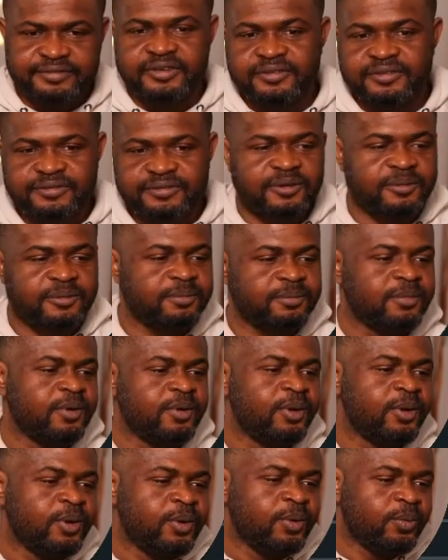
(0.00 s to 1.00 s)
from
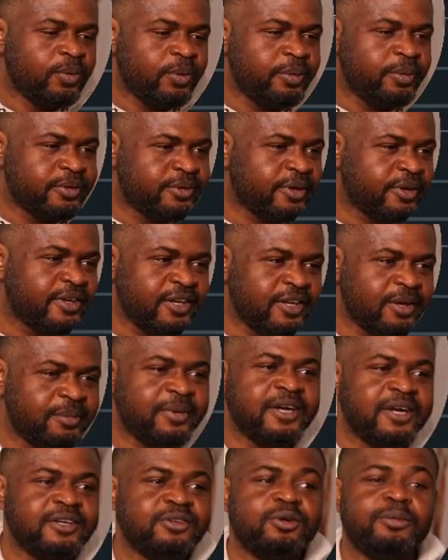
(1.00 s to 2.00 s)
what we're talking
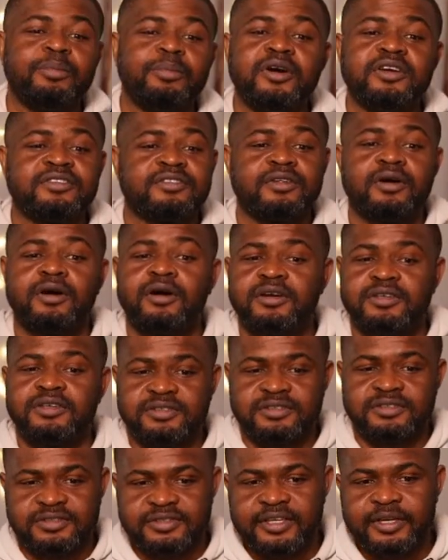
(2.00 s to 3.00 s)
about, though, but it's all the
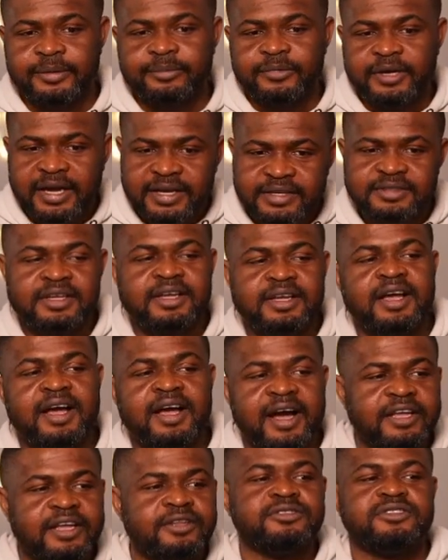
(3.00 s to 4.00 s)
same. Like I
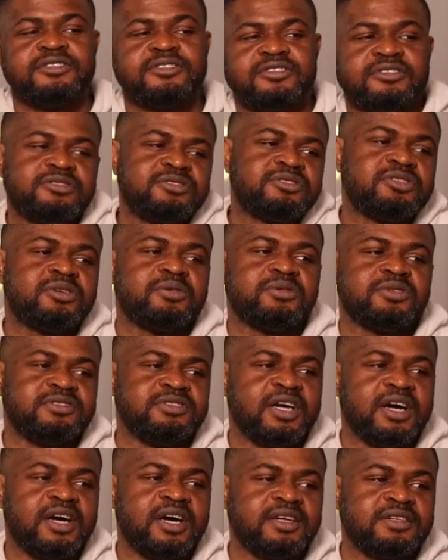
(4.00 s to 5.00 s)
knew the direction was
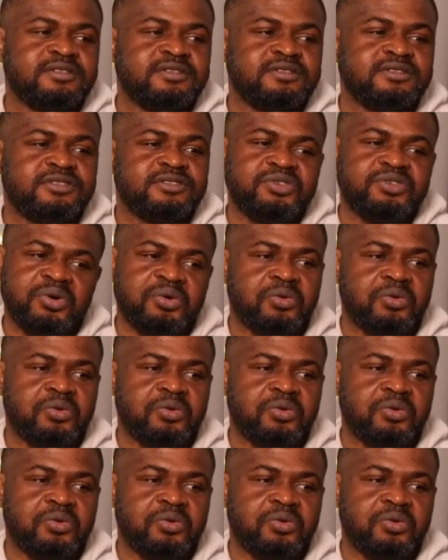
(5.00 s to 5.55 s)
done, so